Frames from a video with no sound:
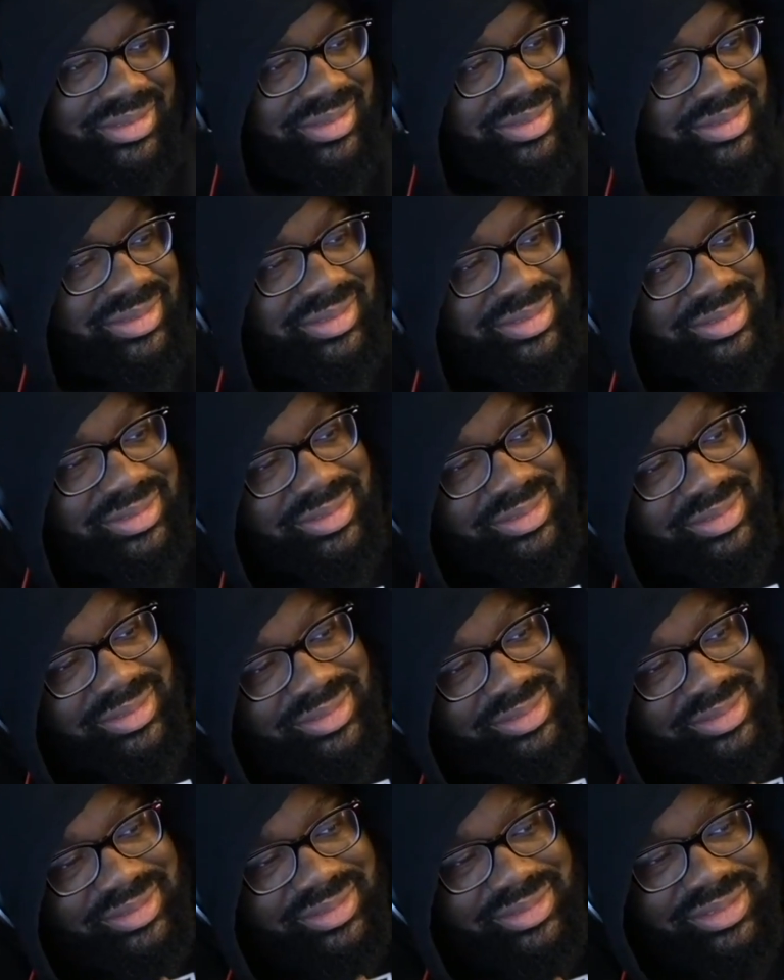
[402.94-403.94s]
Real
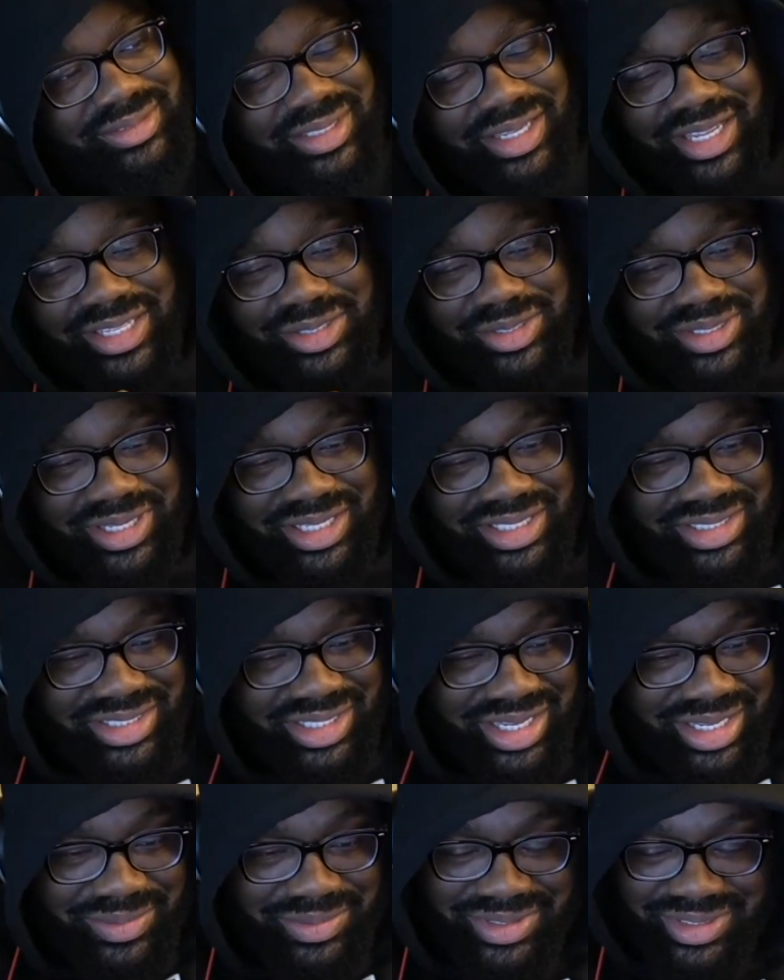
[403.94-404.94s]
different. Yeah,
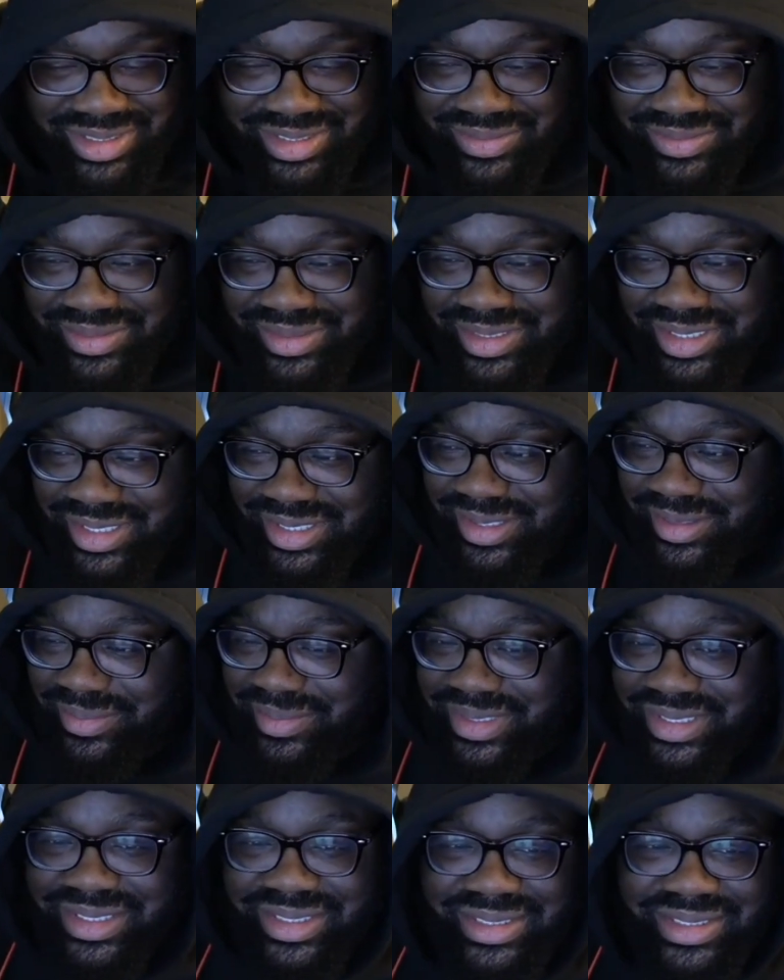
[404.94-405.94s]
2009 was a different time,
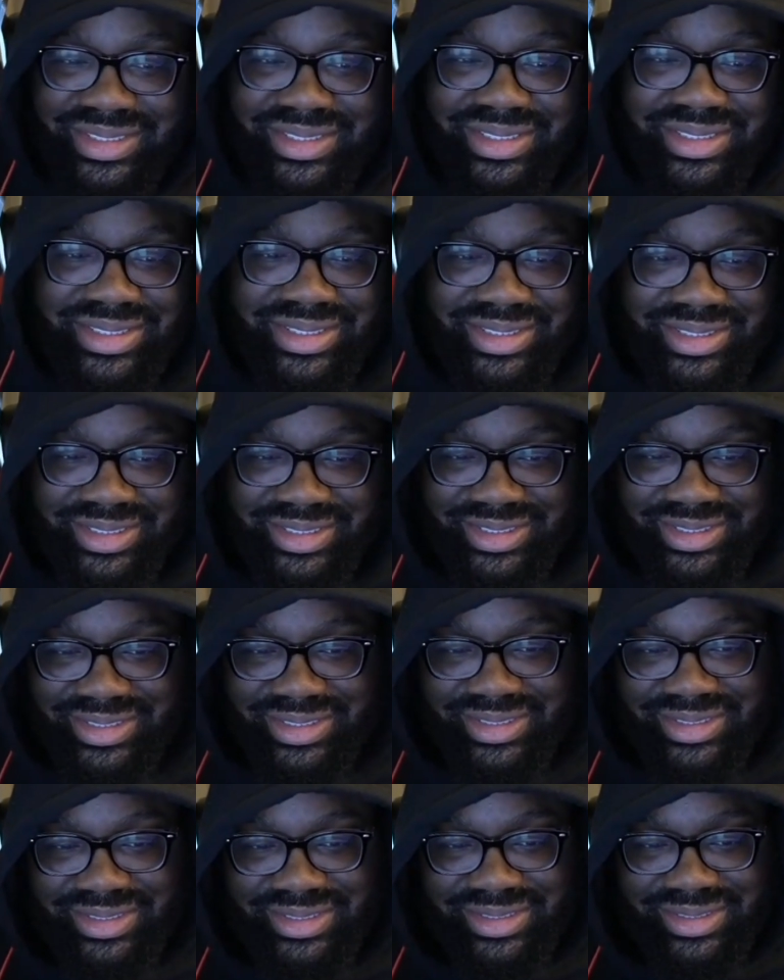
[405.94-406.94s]
man.
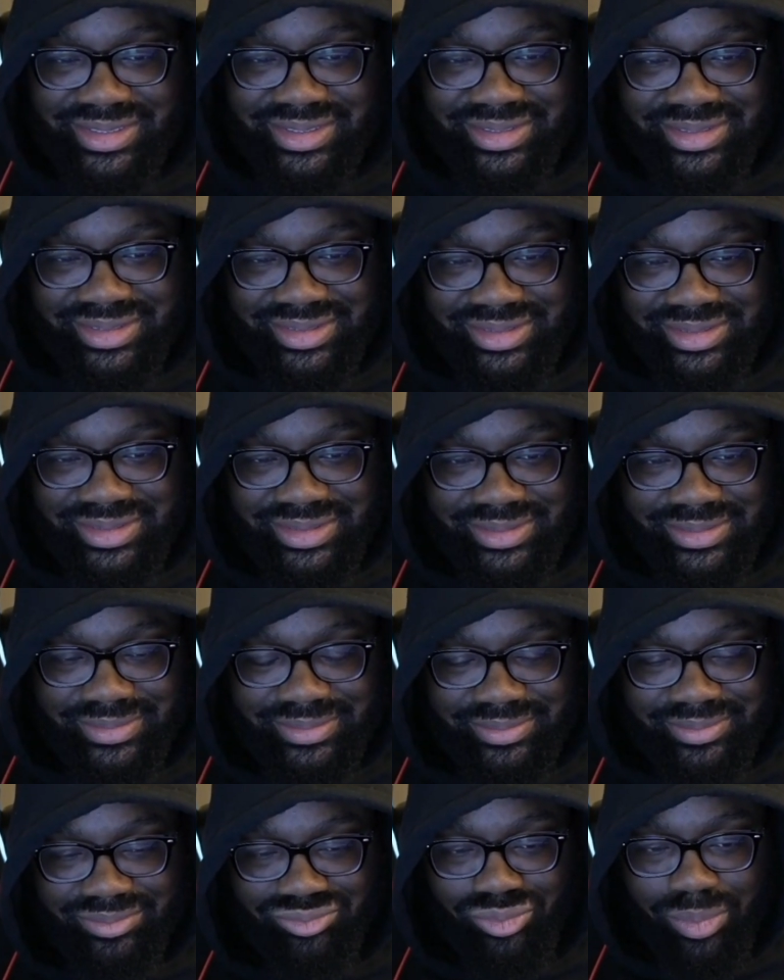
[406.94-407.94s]
Take me
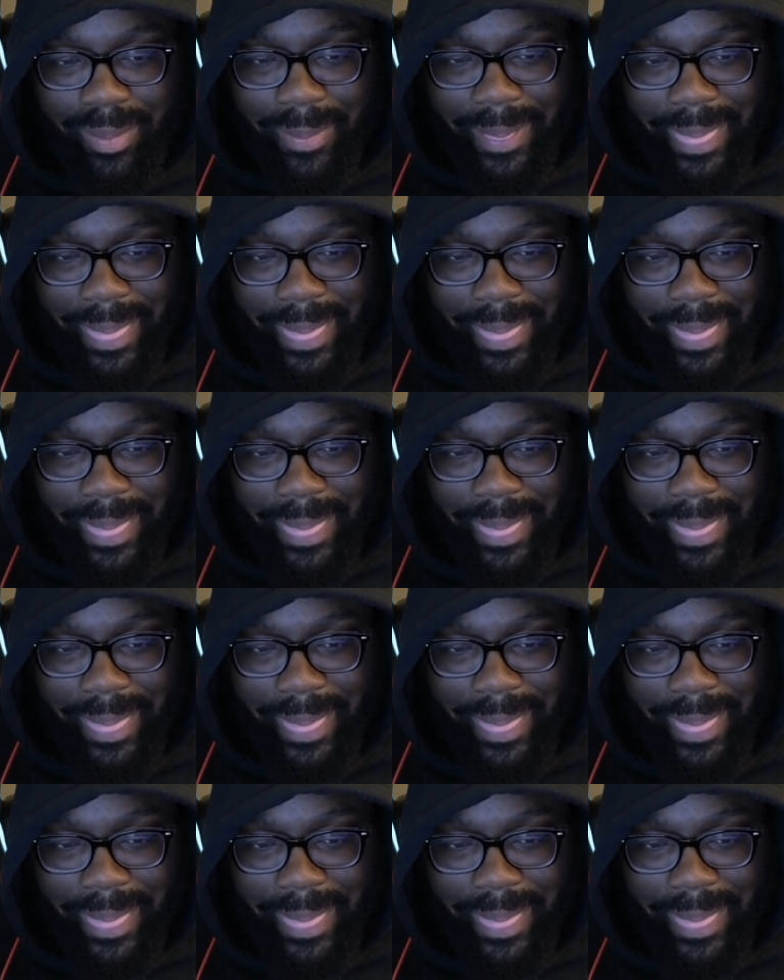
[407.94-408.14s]
back.